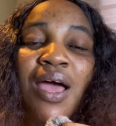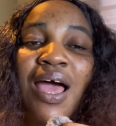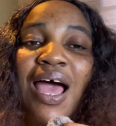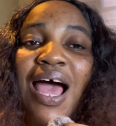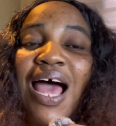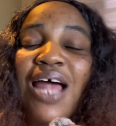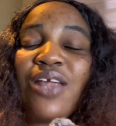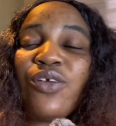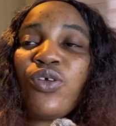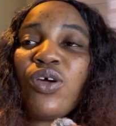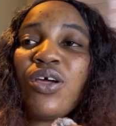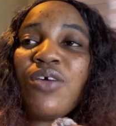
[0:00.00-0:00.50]

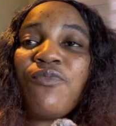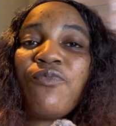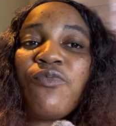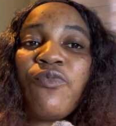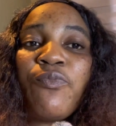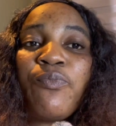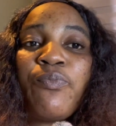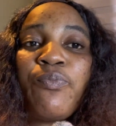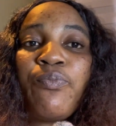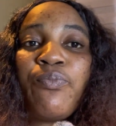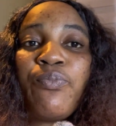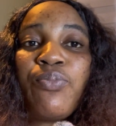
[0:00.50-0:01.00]
And don't
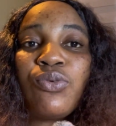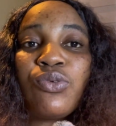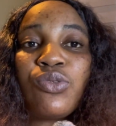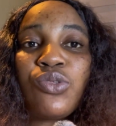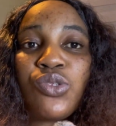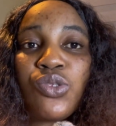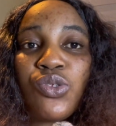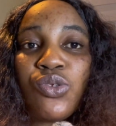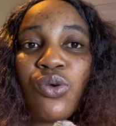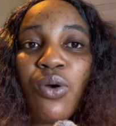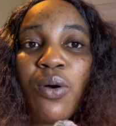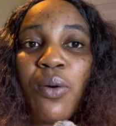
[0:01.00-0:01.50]
even
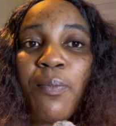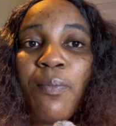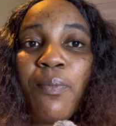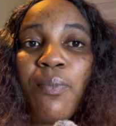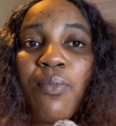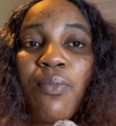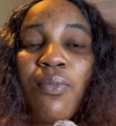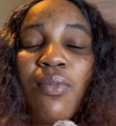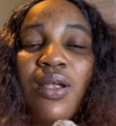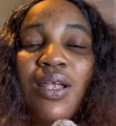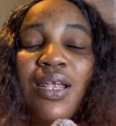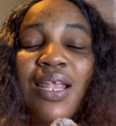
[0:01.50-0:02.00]
put your
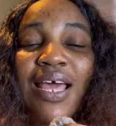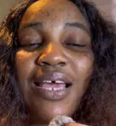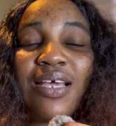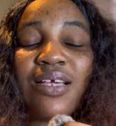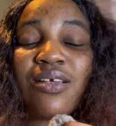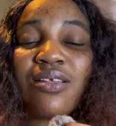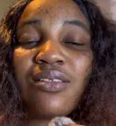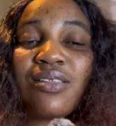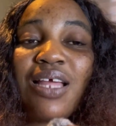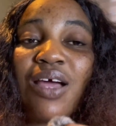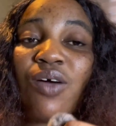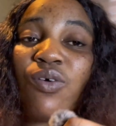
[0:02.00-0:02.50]
like
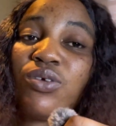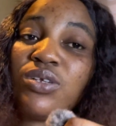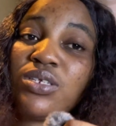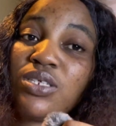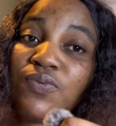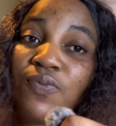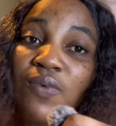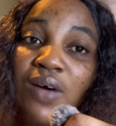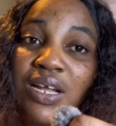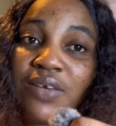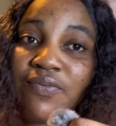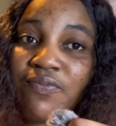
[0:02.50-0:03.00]
that one is
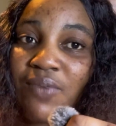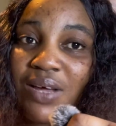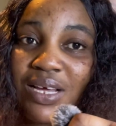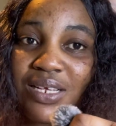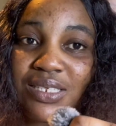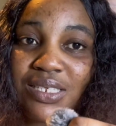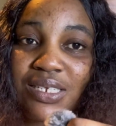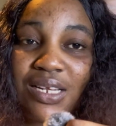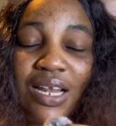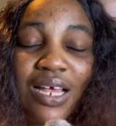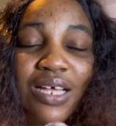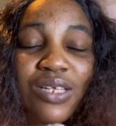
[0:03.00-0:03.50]
for
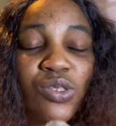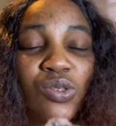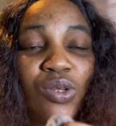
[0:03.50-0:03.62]
advanced class,